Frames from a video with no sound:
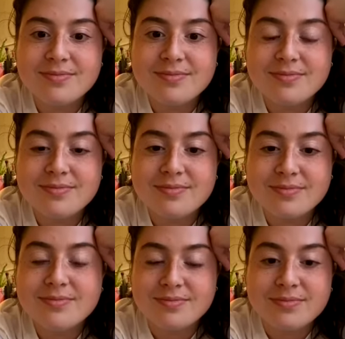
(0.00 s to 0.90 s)

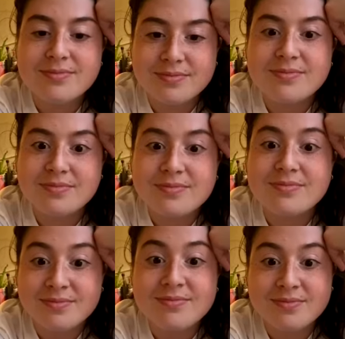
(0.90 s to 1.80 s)

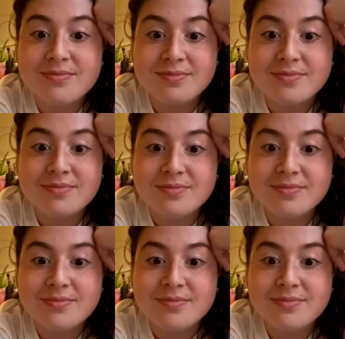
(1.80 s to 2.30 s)
No words are spoken by the person on screen.